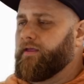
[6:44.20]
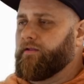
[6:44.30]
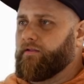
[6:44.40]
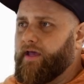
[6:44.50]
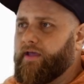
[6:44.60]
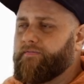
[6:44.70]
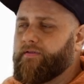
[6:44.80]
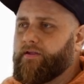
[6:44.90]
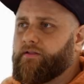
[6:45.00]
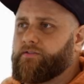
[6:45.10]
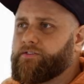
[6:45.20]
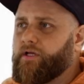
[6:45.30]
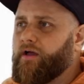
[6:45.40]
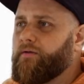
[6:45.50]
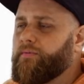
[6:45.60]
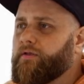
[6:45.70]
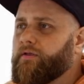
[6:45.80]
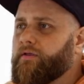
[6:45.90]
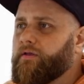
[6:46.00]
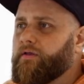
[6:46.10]
in life and in this job,
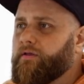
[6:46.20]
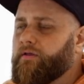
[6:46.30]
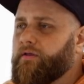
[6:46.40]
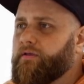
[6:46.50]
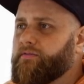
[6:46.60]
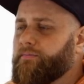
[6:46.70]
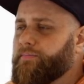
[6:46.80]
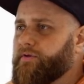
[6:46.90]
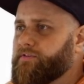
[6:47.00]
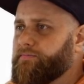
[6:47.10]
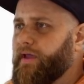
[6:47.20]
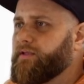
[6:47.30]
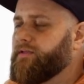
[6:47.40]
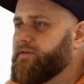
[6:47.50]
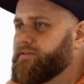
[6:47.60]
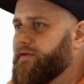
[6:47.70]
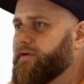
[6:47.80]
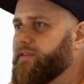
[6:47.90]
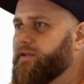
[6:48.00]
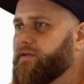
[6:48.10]
is that perspective is
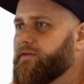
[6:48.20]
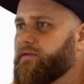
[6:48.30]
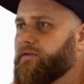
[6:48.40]
everything.